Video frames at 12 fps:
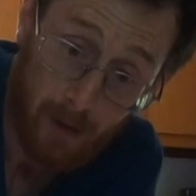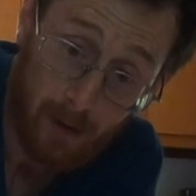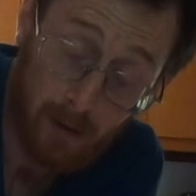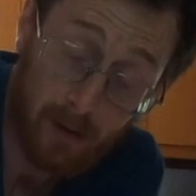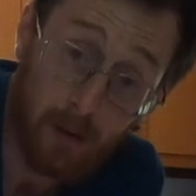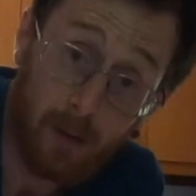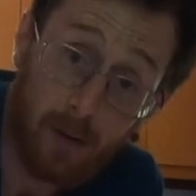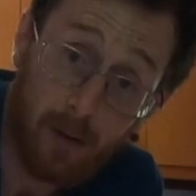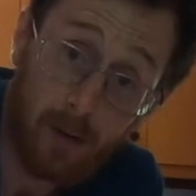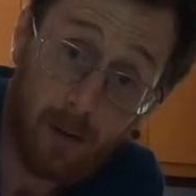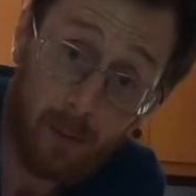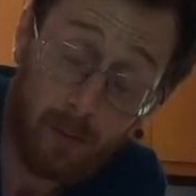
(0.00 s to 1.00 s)

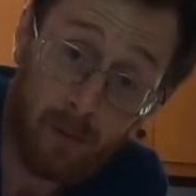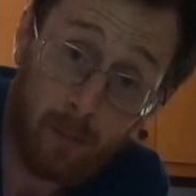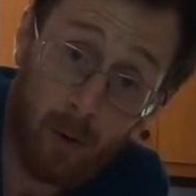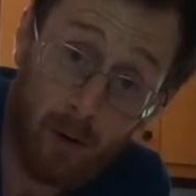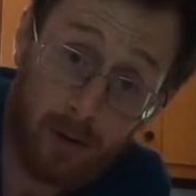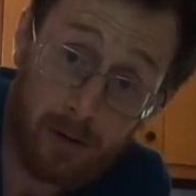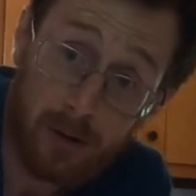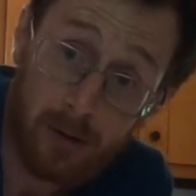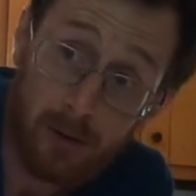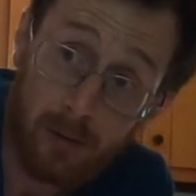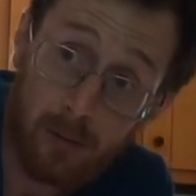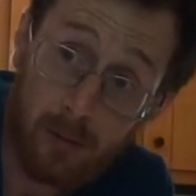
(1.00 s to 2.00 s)
It was in March.
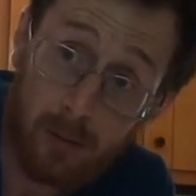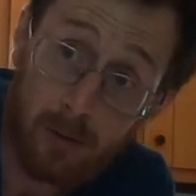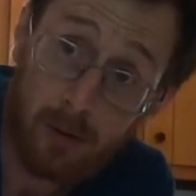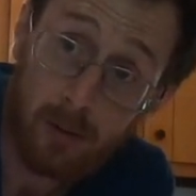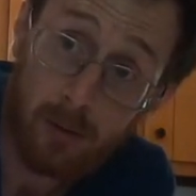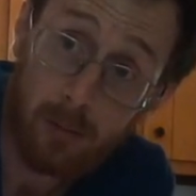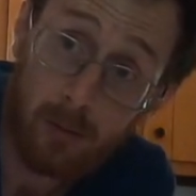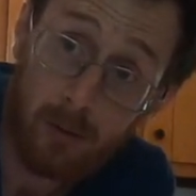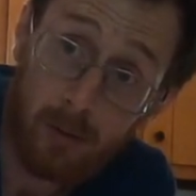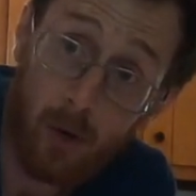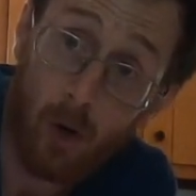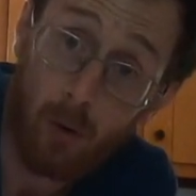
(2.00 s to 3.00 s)

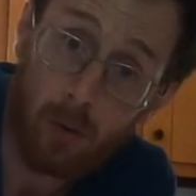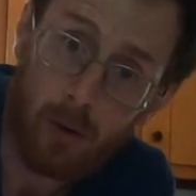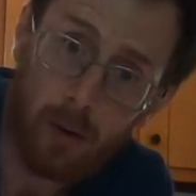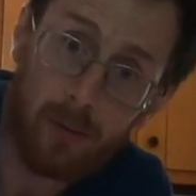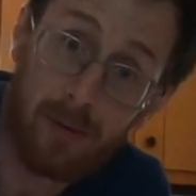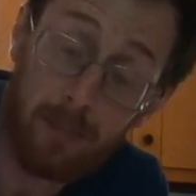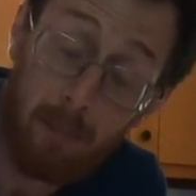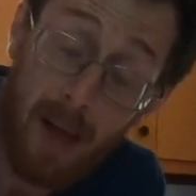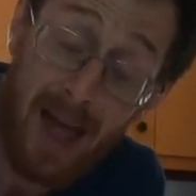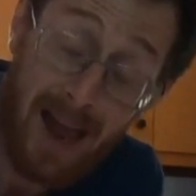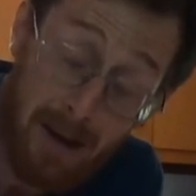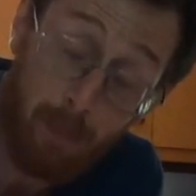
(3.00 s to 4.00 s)
No, it was in
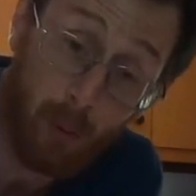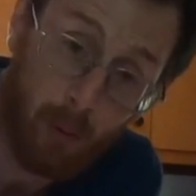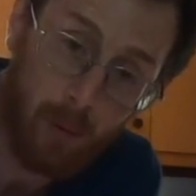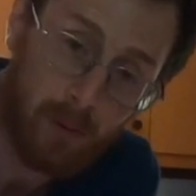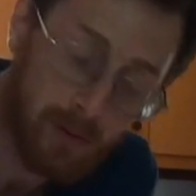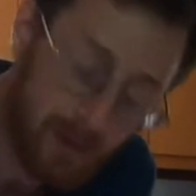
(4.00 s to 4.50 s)
April.